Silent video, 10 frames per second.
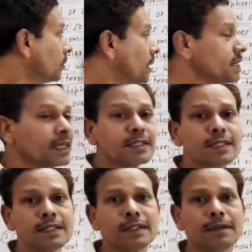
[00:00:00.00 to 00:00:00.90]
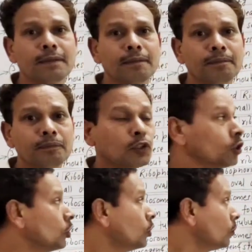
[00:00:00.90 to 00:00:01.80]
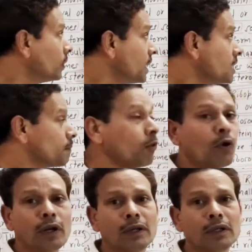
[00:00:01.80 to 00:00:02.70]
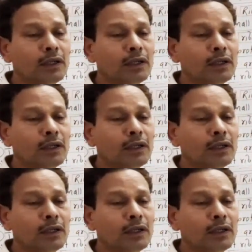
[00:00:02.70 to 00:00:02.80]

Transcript: through this pore,